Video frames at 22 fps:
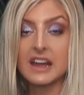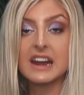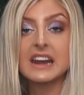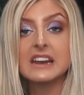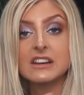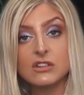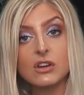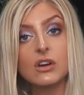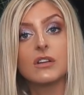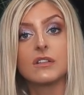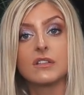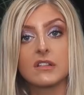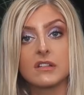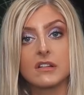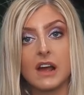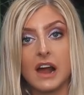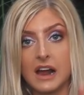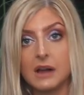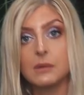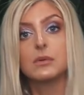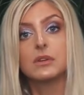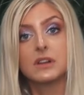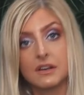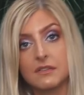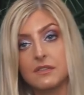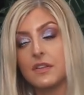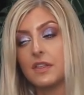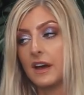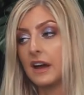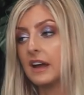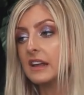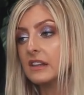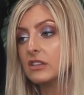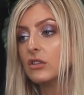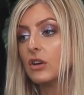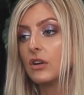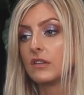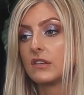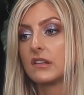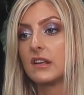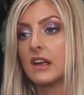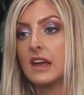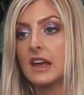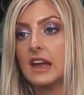And it does. I will give you that. It
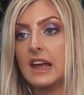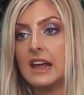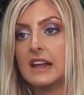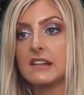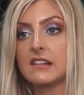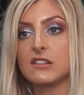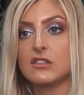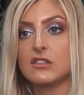does. It's